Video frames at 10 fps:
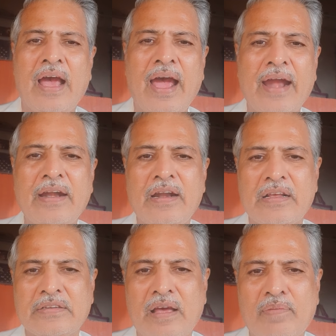and
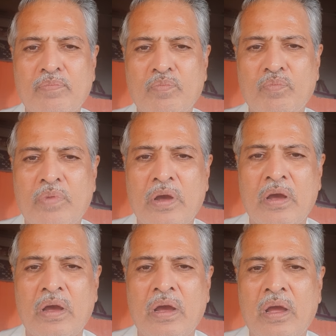
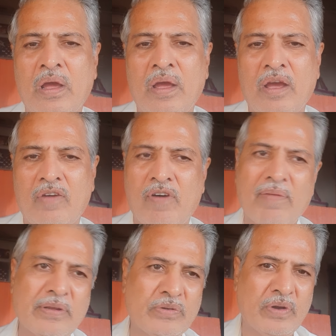some
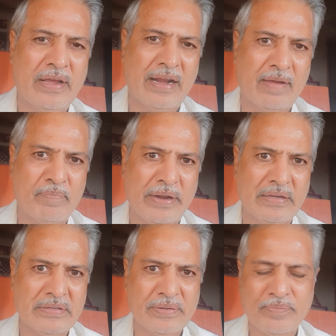pharmaceutical
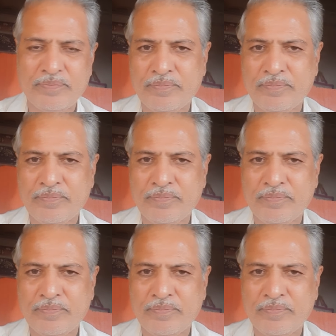companies.